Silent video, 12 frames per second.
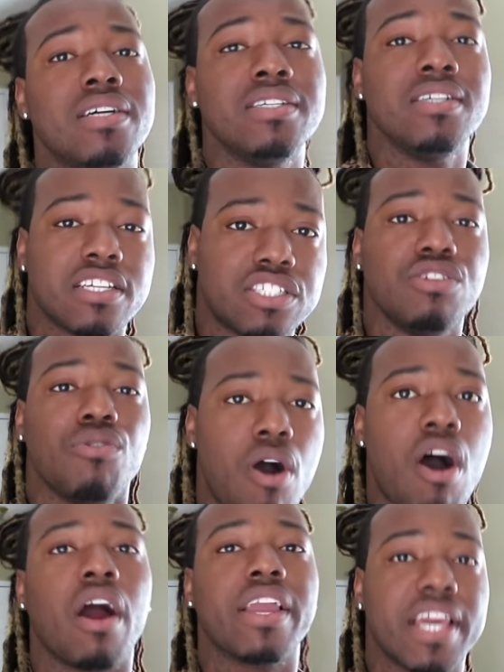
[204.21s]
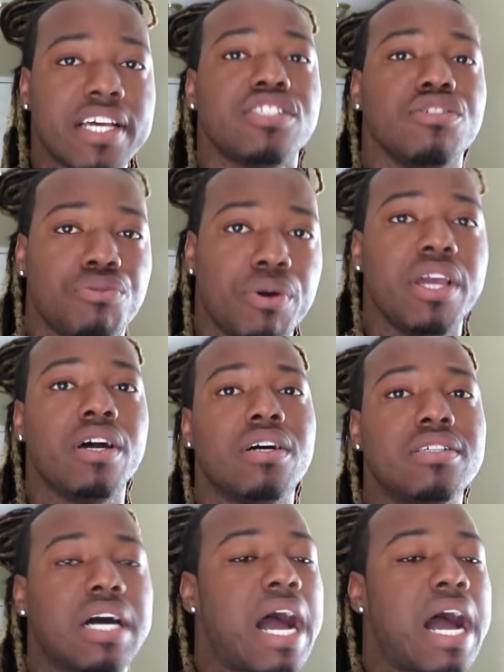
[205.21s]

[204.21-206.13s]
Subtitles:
Yes, you are. Yes, you will.